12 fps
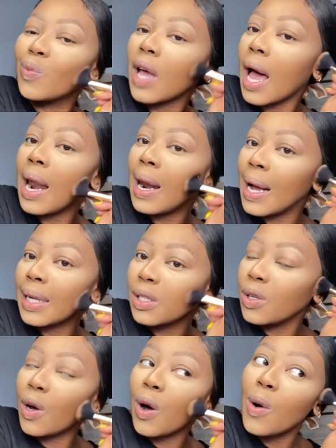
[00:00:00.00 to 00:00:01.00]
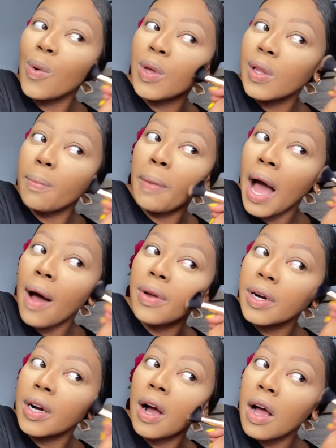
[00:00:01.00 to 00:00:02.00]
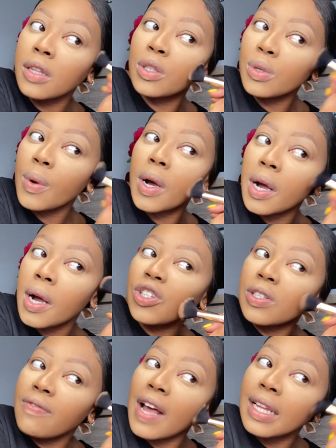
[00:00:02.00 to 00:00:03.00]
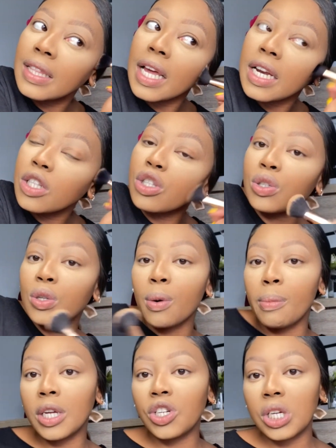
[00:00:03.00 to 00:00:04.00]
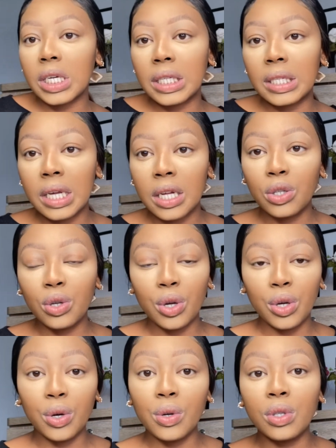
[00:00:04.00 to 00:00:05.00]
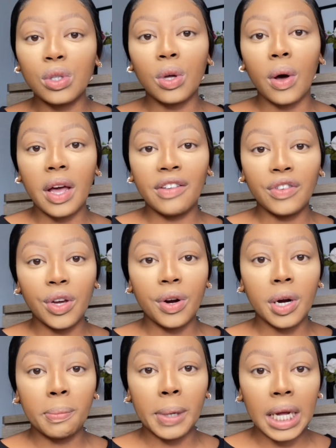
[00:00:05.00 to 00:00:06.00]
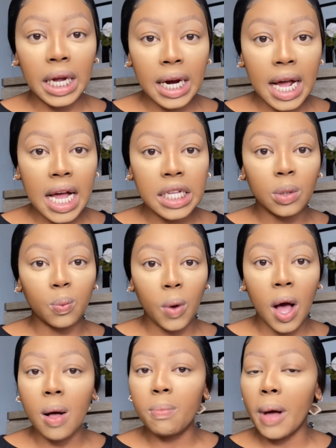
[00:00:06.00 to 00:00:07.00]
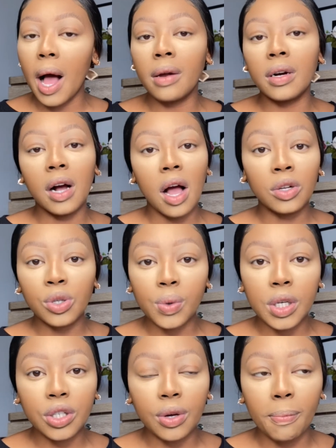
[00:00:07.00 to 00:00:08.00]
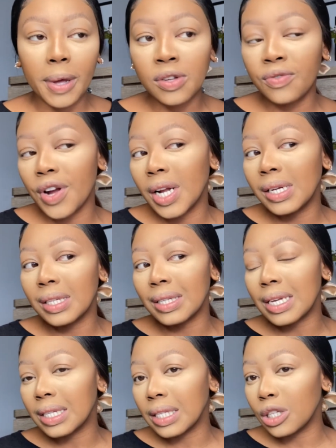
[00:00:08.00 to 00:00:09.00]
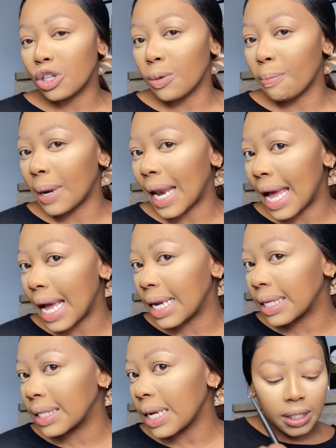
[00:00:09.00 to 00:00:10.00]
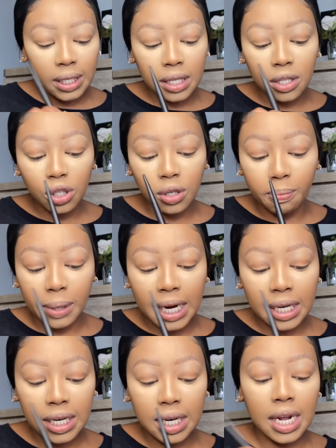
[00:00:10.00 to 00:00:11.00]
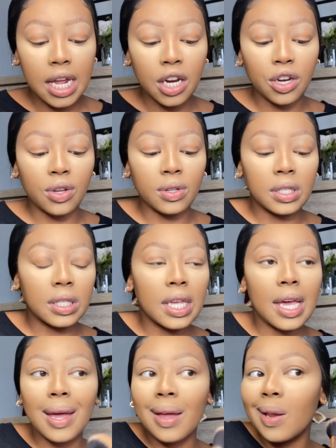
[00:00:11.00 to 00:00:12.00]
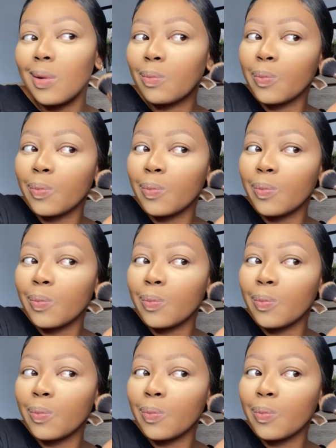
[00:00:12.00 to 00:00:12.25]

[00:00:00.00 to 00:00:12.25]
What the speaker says: I like to go with a powder contour. Just find that it's so much easier to use. So if you're a beginner as well, powder contour is your best friend. It's easy to blend. It's easy to blend it in your skin.